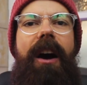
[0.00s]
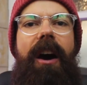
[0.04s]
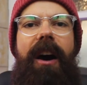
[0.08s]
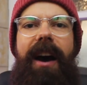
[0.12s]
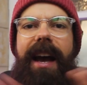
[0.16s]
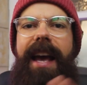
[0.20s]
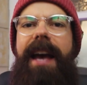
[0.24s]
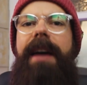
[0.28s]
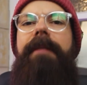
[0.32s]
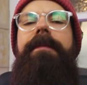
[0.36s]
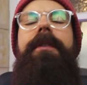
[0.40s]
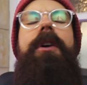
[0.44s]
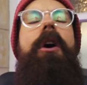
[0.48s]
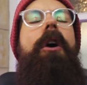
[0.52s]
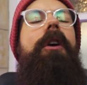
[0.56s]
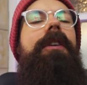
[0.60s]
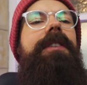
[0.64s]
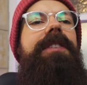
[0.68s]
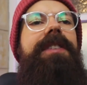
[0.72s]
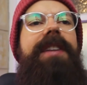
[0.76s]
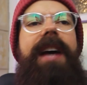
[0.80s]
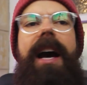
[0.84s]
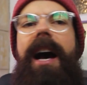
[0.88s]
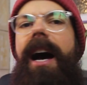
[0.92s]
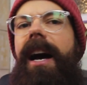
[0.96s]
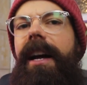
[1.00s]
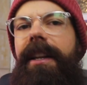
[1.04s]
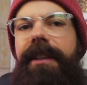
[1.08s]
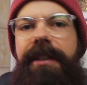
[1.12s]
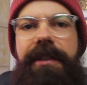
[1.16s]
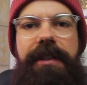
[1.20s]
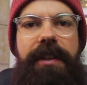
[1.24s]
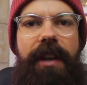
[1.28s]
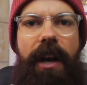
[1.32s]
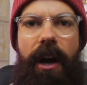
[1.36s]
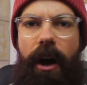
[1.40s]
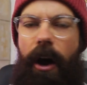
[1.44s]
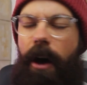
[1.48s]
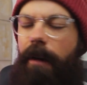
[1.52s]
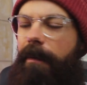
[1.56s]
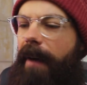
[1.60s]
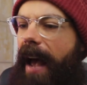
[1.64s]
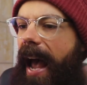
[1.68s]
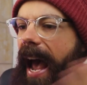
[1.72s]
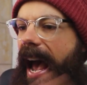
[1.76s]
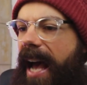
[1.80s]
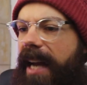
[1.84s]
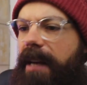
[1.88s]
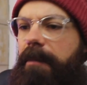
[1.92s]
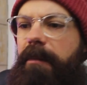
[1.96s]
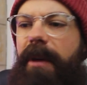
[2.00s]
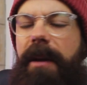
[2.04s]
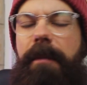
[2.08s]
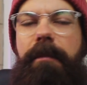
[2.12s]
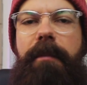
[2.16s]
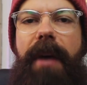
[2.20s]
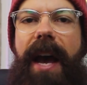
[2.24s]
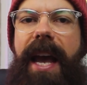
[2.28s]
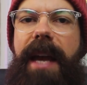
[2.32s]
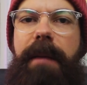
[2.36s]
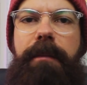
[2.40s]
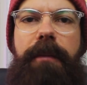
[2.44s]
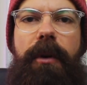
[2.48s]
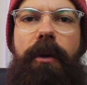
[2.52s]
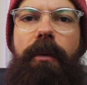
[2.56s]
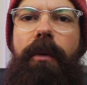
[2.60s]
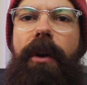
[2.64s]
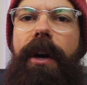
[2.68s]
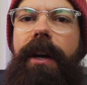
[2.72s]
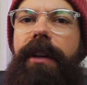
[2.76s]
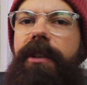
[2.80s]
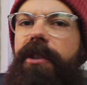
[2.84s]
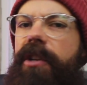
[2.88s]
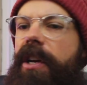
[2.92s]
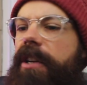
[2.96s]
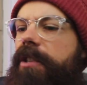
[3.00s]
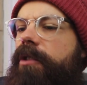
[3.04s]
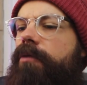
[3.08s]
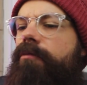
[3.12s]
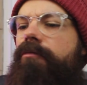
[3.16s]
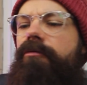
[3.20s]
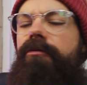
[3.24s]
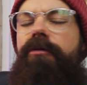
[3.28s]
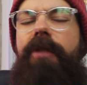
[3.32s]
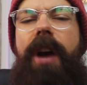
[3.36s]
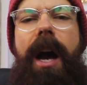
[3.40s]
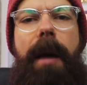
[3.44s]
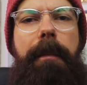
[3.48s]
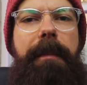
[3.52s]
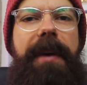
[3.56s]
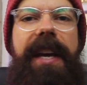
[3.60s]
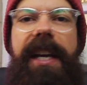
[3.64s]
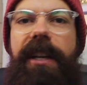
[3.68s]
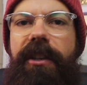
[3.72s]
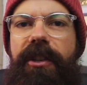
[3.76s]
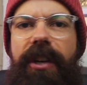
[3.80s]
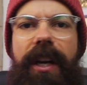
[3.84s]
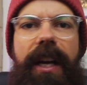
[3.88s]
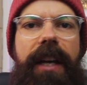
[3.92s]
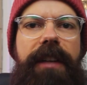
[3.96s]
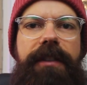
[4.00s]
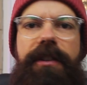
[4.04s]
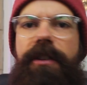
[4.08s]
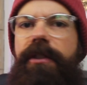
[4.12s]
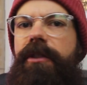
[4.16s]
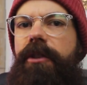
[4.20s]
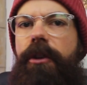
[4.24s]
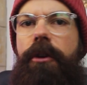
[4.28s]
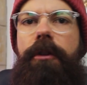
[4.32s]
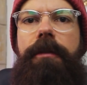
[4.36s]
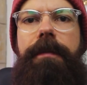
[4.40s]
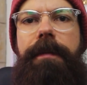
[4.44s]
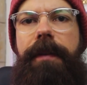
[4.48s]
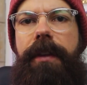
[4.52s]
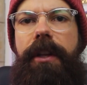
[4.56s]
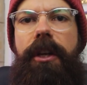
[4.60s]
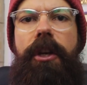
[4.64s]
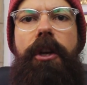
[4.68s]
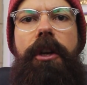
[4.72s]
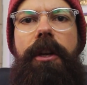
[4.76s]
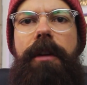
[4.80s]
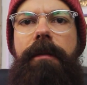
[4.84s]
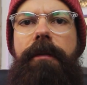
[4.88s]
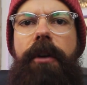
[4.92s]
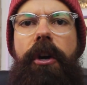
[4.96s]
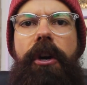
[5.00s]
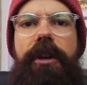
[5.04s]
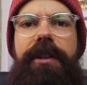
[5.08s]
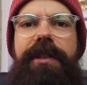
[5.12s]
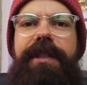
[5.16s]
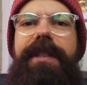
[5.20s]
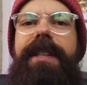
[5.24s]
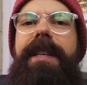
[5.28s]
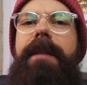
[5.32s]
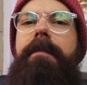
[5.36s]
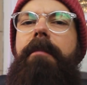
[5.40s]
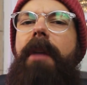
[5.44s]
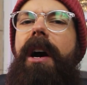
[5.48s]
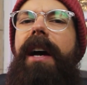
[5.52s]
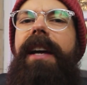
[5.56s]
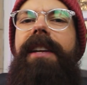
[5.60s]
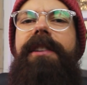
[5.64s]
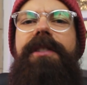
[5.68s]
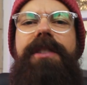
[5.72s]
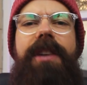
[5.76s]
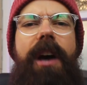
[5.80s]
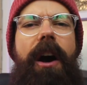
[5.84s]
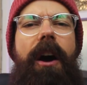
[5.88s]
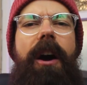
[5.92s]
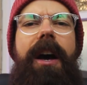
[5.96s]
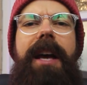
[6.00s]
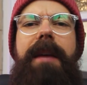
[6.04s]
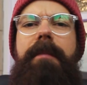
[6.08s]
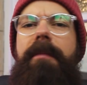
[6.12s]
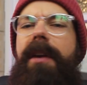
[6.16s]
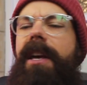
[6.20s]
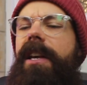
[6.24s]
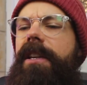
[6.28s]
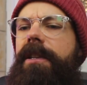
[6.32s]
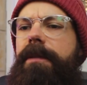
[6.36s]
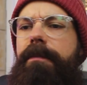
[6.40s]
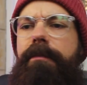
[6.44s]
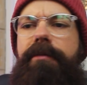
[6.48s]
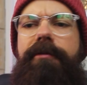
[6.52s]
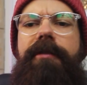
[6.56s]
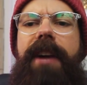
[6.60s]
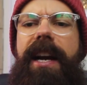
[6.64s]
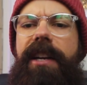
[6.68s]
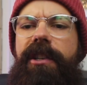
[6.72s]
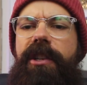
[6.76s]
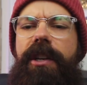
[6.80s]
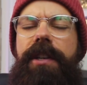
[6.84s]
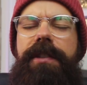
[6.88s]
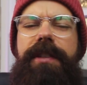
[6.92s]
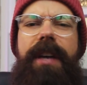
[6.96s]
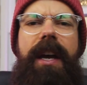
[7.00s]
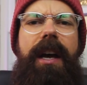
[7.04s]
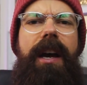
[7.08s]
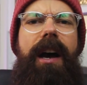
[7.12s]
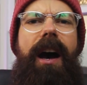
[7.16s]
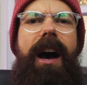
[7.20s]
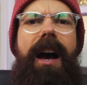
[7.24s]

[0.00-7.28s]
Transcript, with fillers: I have got tons of admin paperwork, just rubbish to do for the university. My time is precious.